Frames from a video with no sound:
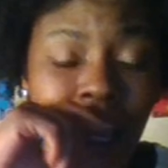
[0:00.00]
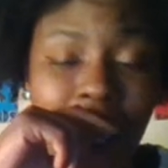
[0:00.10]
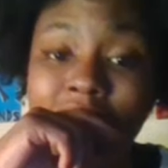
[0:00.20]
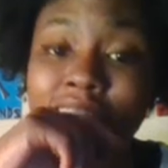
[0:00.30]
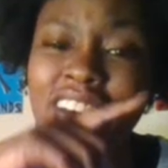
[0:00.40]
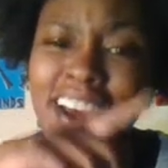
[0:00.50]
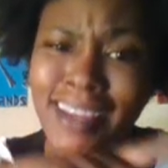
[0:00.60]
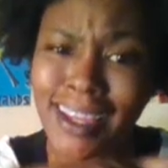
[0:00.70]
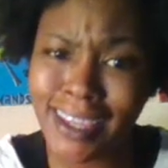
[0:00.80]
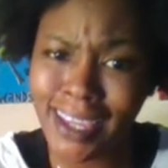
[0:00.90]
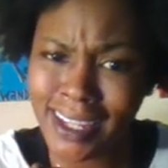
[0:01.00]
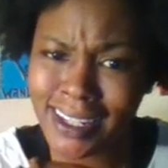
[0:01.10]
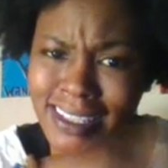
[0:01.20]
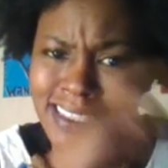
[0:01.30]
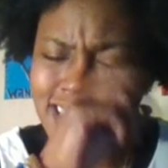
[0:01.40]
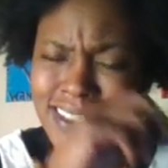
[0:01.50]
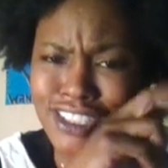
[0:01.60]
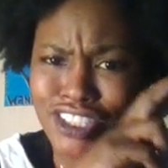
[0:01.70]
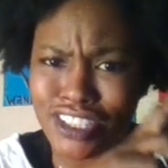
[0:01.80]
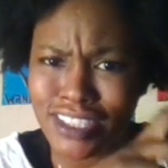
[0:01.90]
And the fact that Candace,
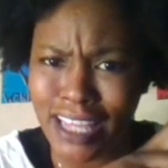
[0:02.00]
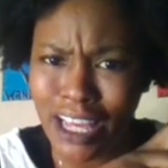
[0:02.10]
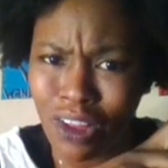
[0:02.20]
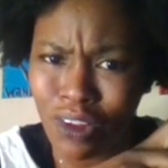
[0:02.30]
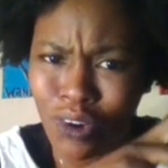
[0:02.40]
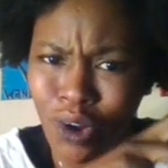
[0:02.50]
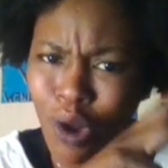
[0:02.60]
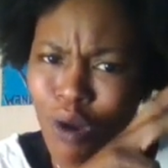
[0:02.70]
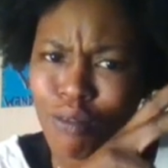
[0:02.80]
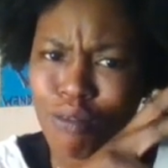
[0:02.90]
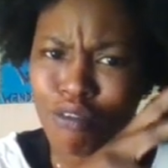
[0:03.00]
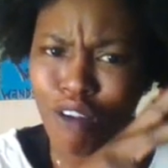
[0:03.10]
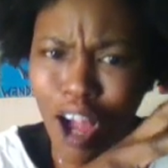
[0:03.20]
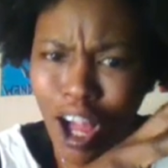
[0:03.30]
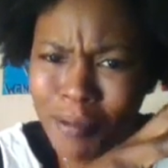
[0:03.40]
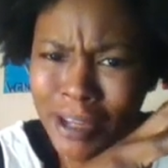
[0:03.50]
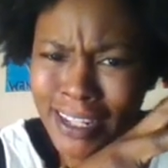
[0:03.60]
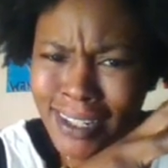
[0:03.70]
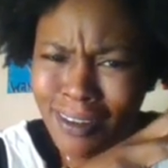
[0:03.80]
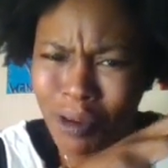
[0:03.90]
Giselle,
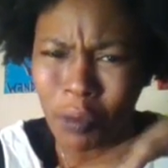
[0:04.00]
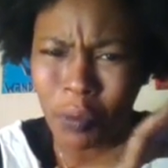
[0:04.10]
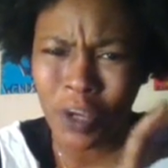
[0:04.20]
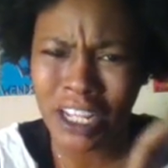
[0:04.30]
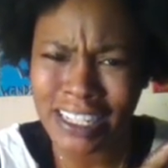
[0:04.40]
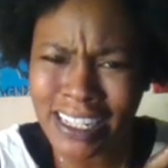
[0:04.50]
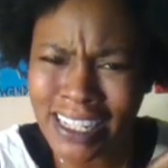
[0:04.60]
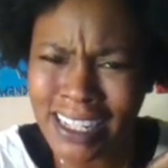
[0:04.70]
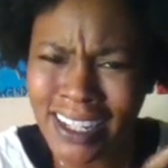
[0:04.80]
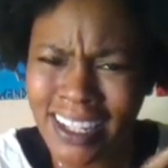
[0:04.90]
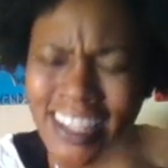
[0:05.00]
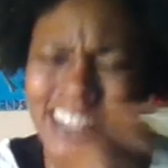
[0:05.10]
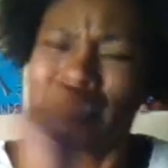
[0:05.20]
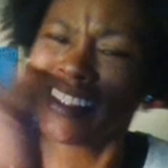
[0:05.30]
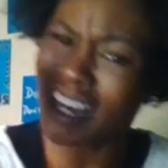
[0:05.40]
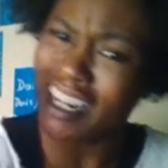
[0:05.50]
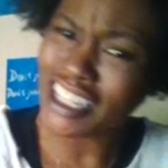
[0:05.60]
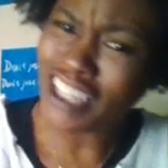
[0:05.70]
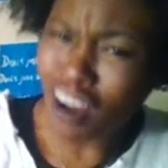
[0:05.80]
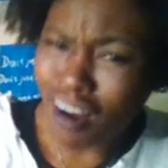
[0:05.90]
Robin, Wendy, none of
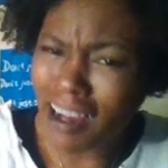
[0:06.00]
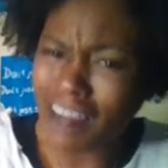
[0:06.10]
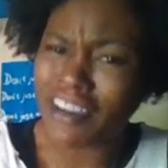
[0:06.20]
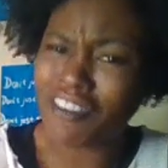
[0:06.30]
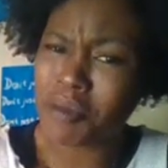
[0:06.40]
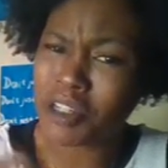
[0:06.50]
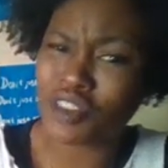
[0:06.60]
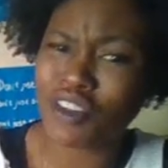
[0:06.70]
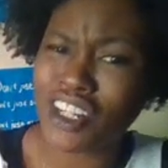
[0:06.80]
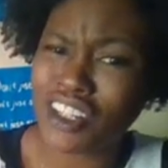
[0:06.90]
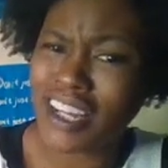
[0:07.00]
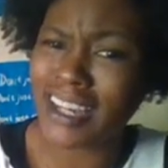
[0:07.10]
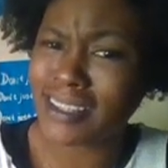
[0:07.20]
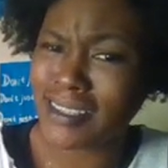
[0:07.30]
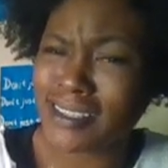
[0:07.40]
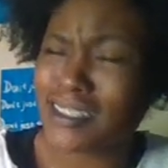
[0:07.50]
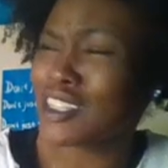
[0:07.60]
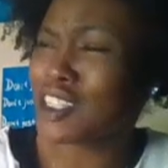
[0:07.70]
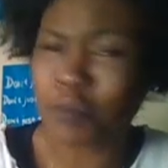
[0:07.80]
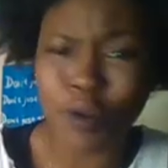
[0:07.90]
y'all have ever been triggered like this to
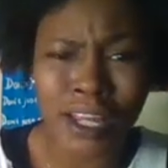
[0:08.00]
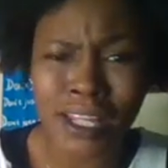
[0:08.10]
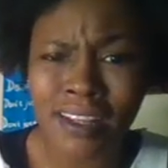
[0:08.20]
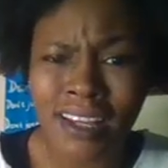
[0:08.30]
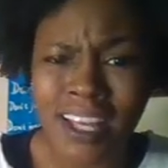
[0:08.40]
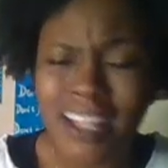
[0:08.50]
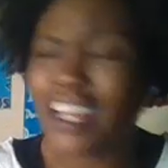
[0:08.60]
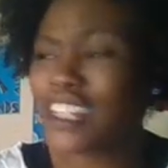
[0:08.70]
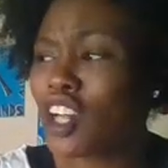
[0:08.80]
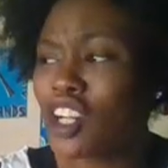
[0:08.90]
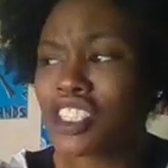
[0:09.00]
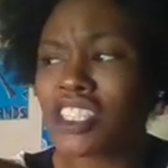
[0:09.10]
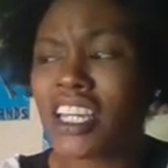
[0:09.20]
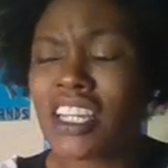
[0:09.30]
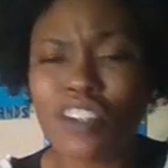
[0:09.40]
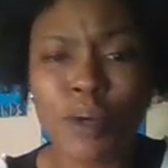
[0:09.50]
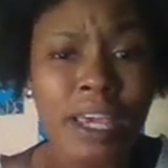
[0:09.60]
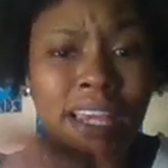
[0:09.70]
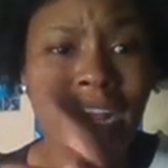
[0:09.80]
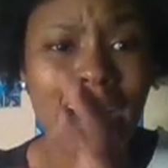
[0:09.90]
this point that y'all just think it's
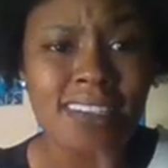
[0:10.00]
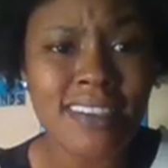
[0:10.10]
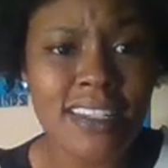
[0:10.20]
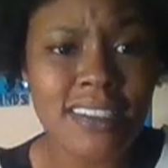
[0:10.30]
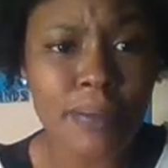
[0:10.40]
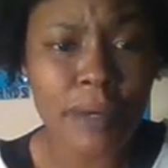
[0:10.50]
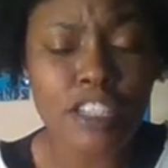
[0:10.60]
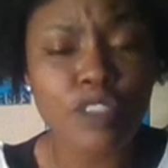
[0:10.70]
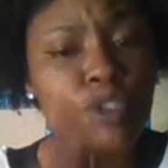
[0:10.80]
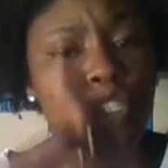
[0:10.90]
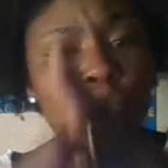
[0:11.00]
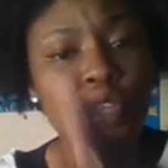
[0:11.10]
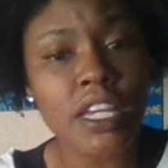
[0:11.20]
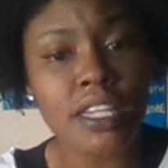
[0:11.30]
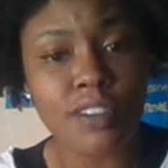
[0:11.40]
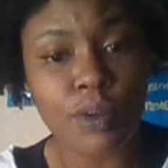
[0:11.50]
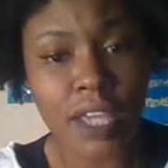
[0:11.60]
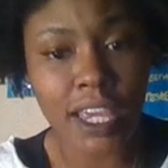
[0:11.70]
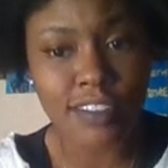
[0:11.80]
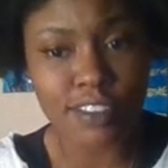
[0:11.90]
okay to isolate somebody. So what you think it's
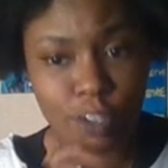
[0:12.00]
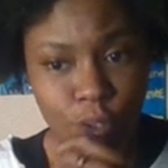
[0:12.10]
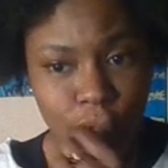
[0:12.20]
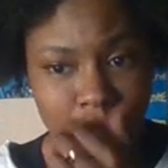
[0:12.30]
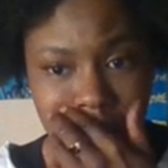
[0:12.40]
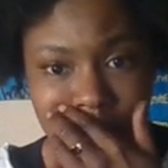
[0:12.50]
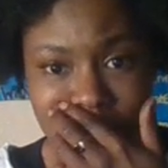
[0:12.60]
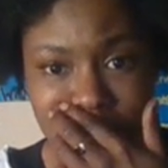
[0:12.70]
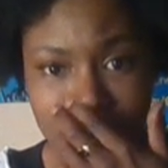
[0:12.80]
okay to do is